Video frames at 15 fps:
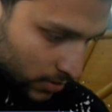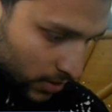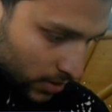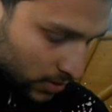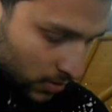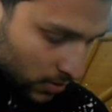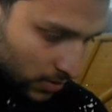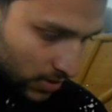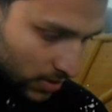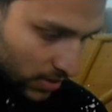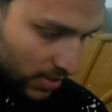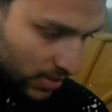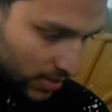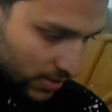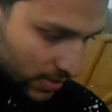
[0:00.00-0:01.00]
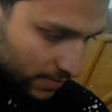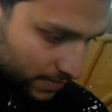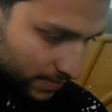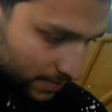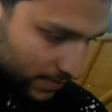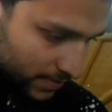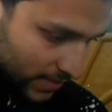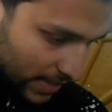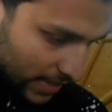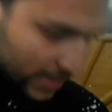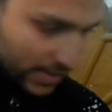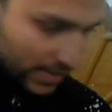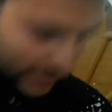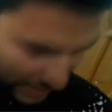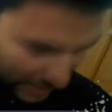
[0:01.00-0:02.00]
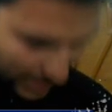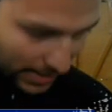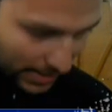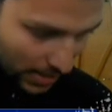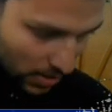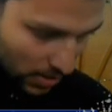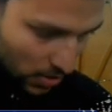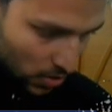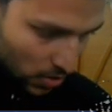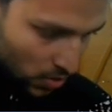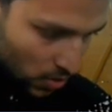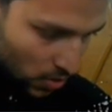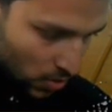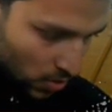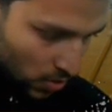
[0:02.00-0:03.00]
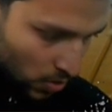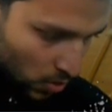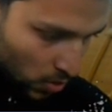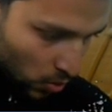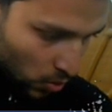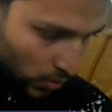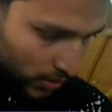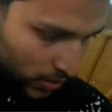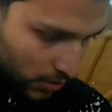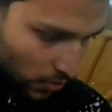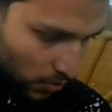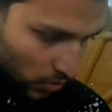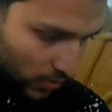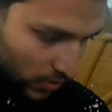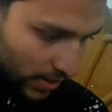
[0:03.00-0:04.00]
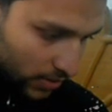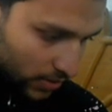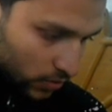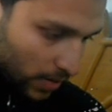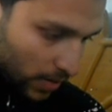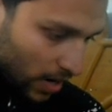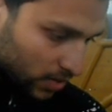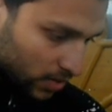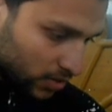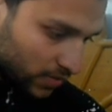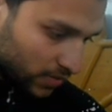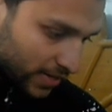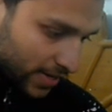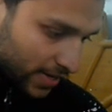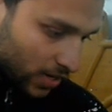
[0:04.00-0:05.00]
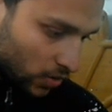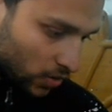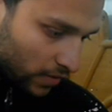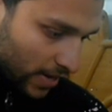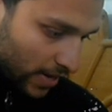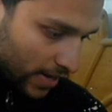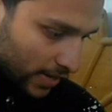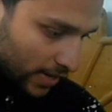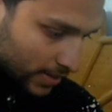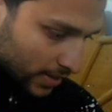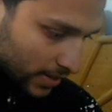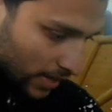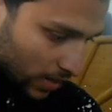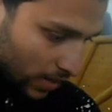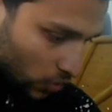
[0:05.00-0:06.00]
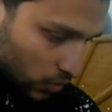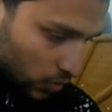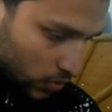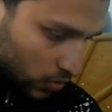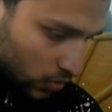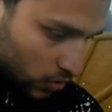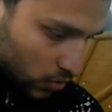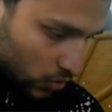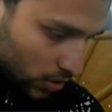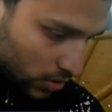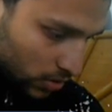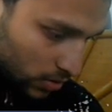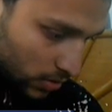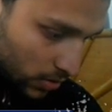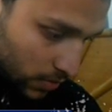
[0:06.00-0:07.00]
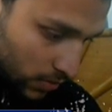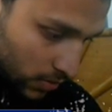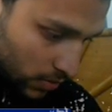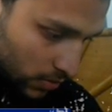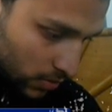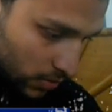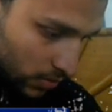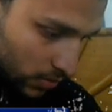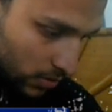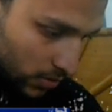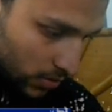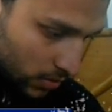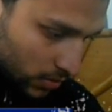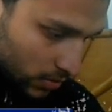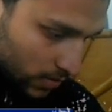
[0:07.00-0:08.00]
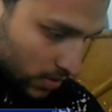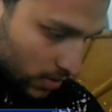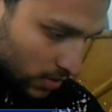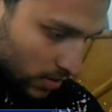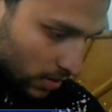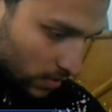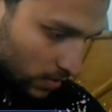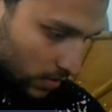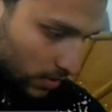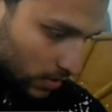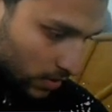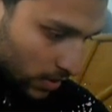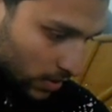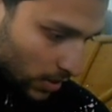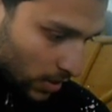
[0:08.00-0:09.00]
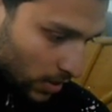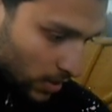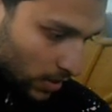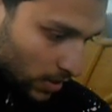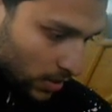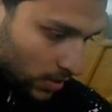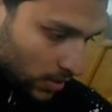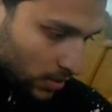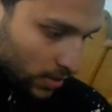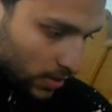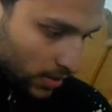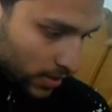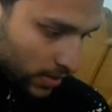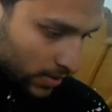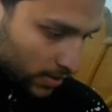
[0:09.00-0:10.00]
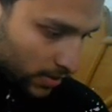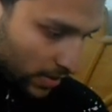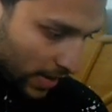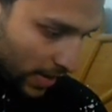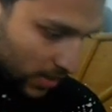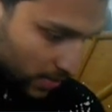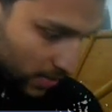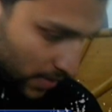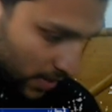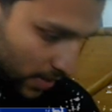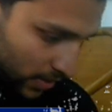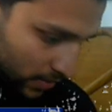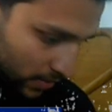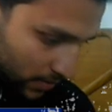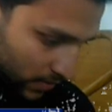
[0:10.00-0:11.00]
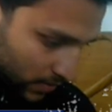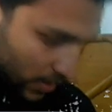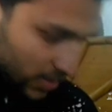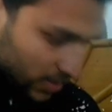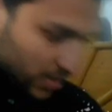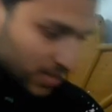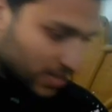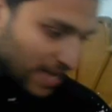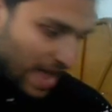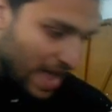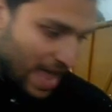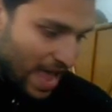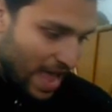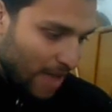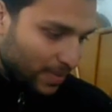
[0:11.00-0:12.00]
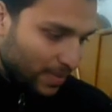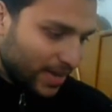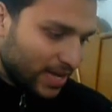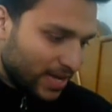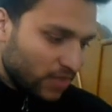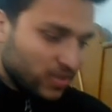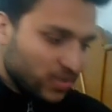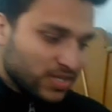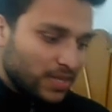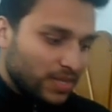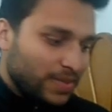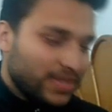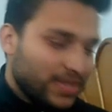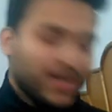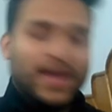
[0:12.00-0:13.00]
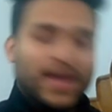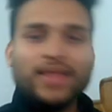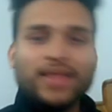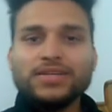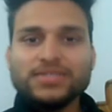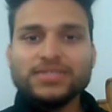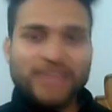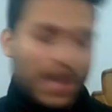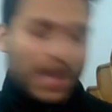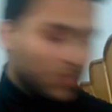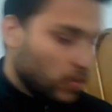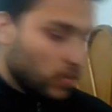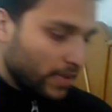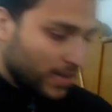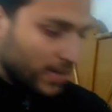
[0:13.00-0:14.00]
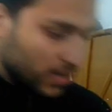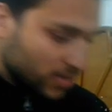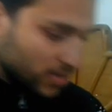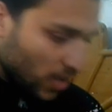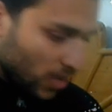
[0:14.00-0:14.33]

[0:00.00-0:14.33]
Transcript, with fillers: Let's go this and see what his Brawler can do. My archers will take care of that. I hope so. There goes my Stormy. And thanks, man. He just... My king was sleeping there and he just zapped on my king